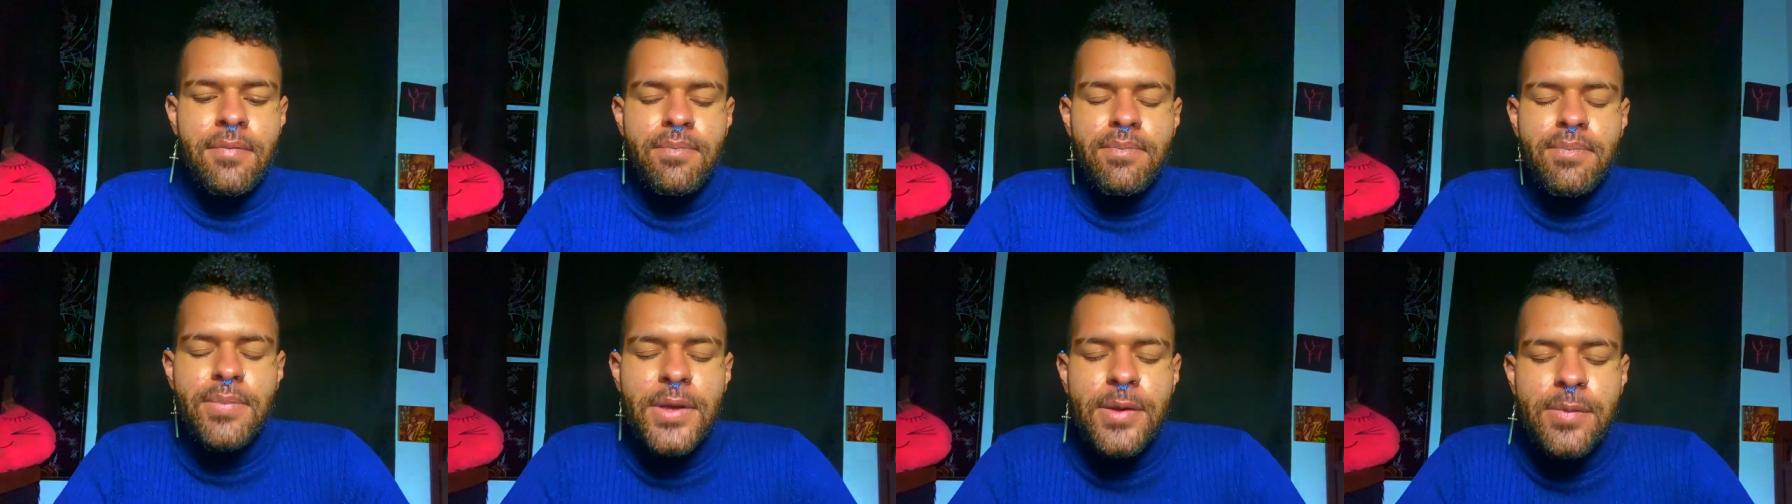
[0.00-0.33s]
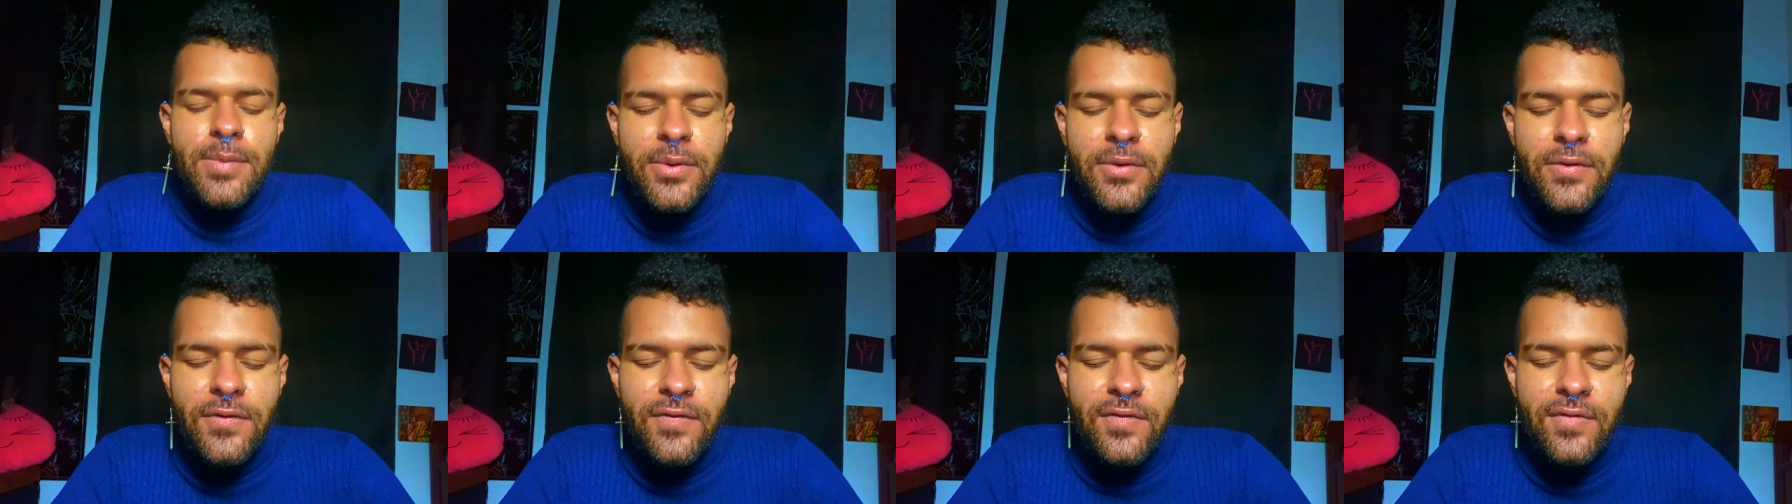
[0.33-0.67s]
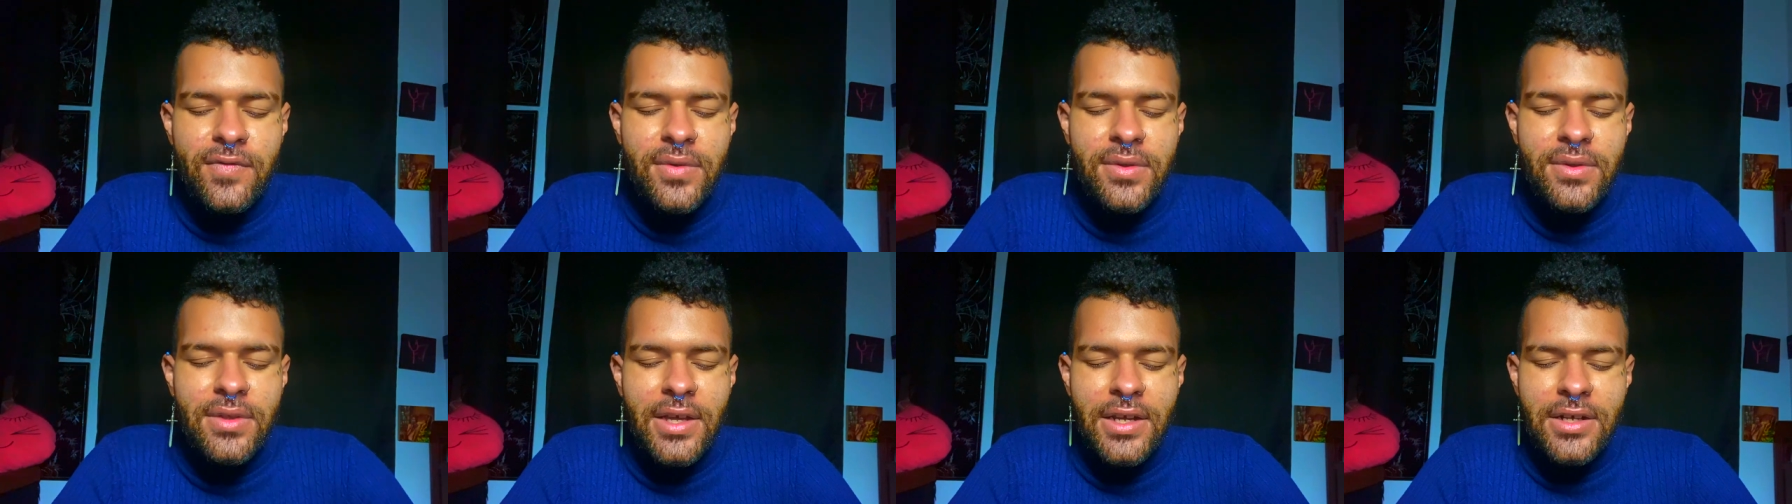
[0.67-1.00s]
people
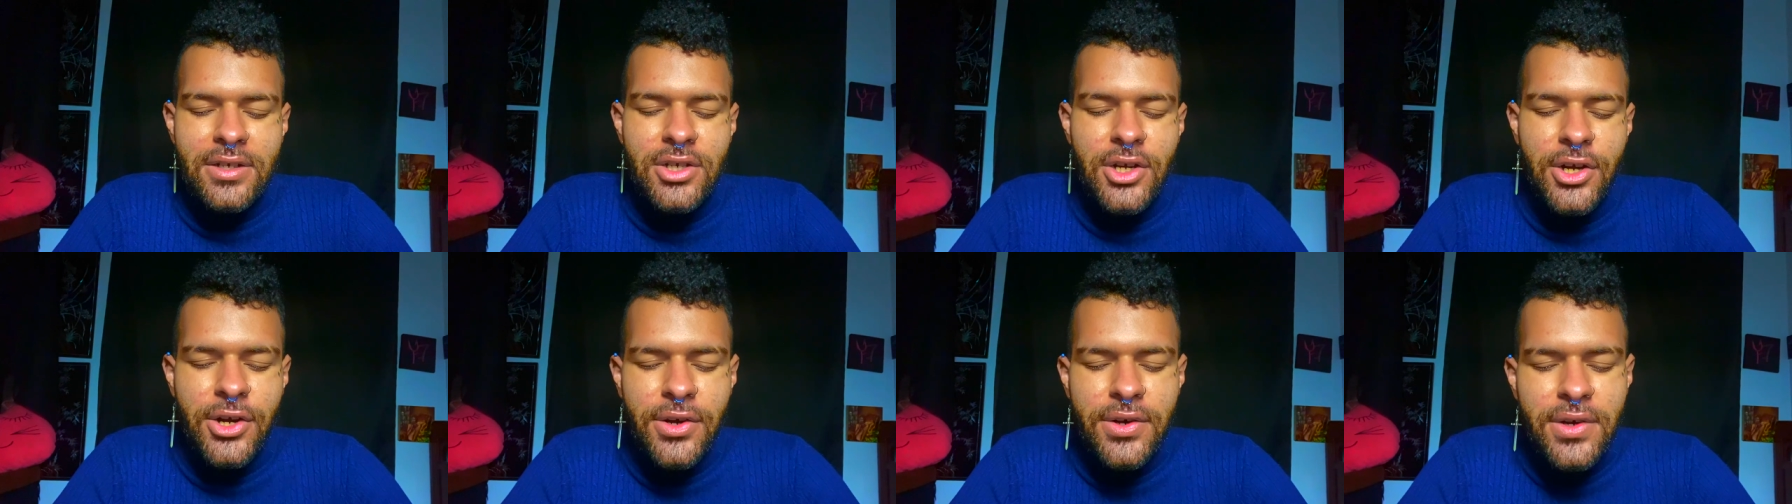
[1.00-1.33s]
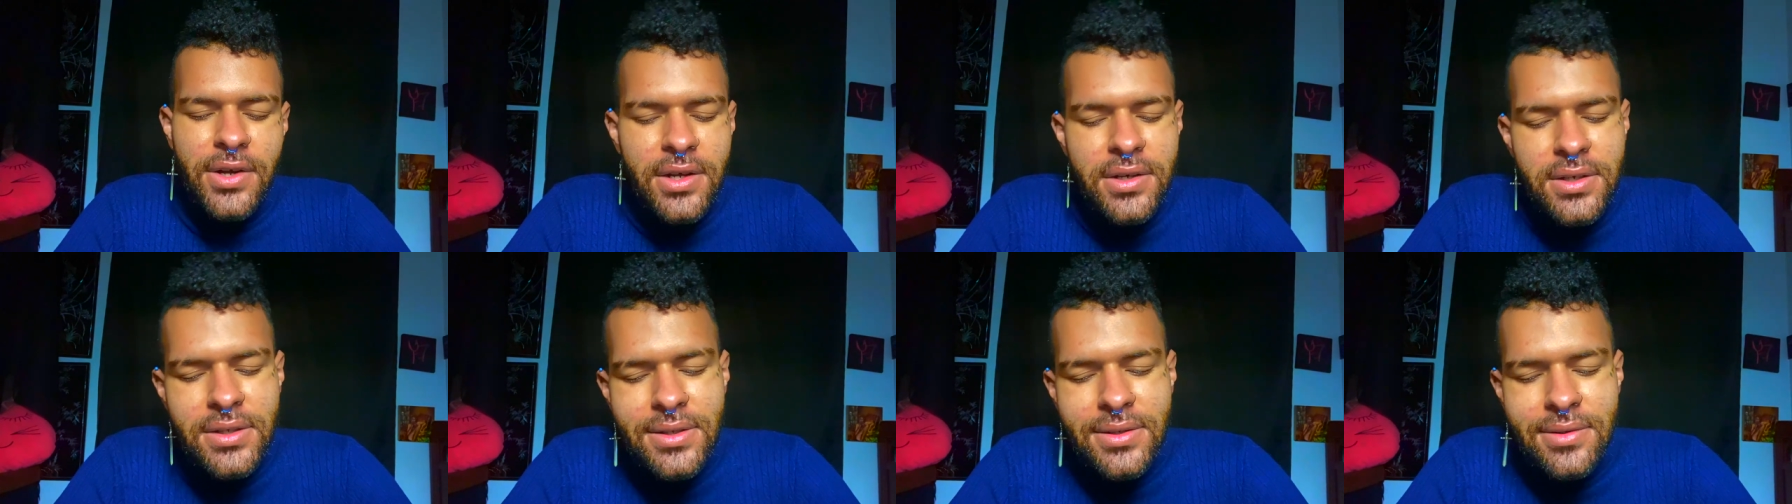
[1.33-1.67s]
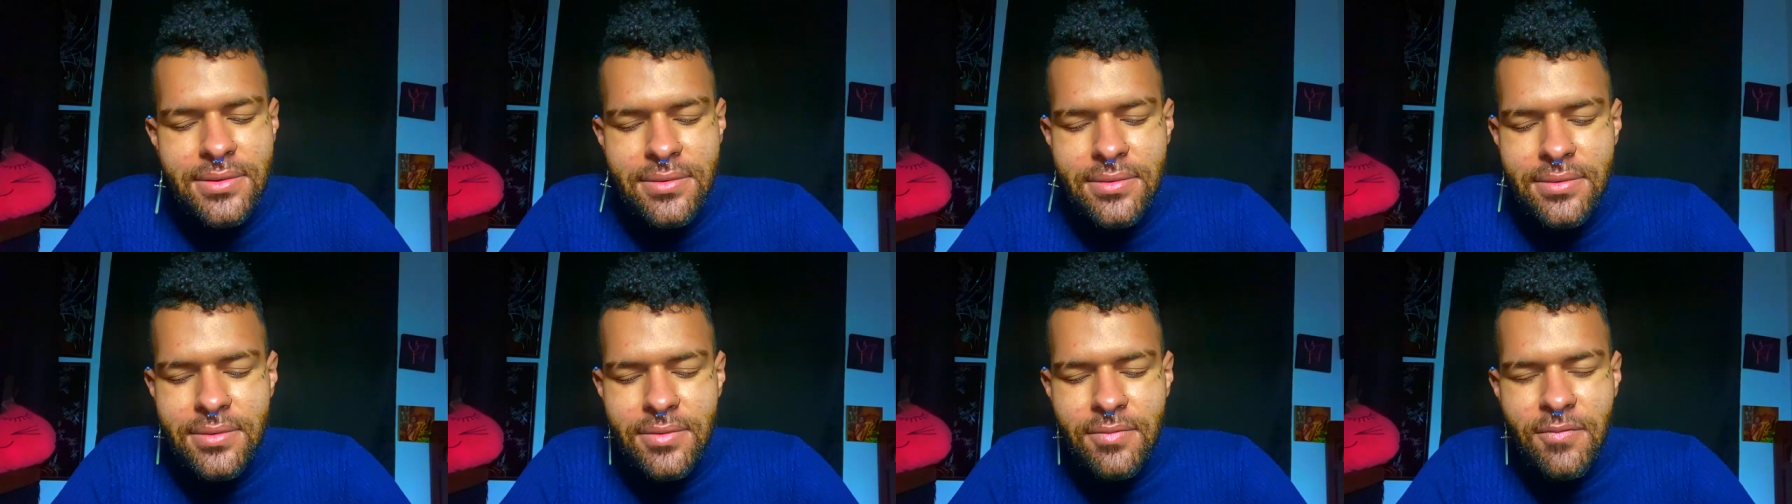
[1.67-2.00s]
like turn on
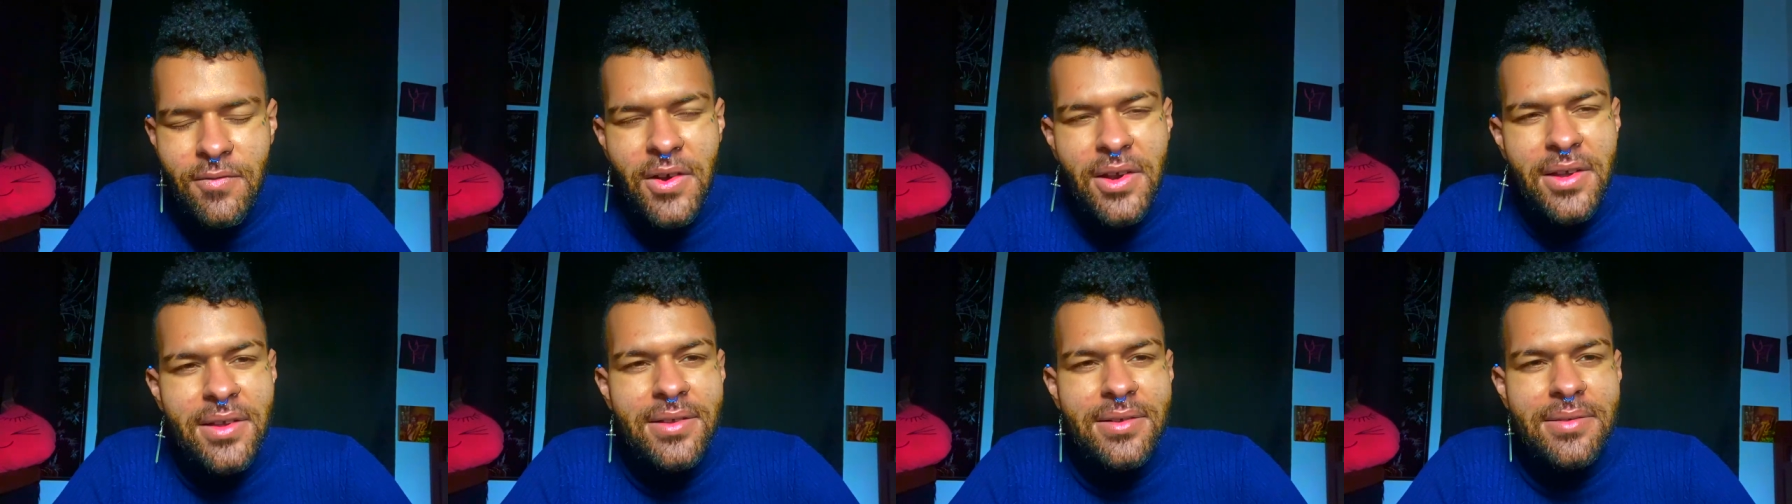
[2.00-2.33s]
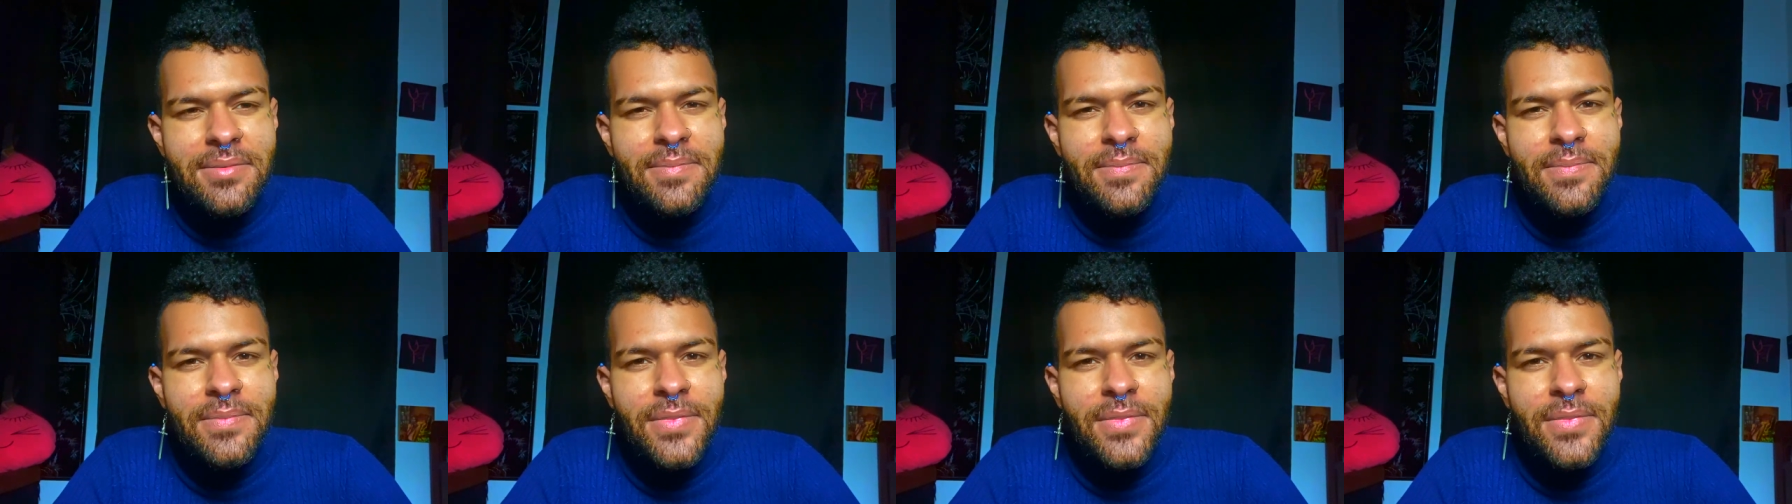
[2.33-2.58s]
you, right?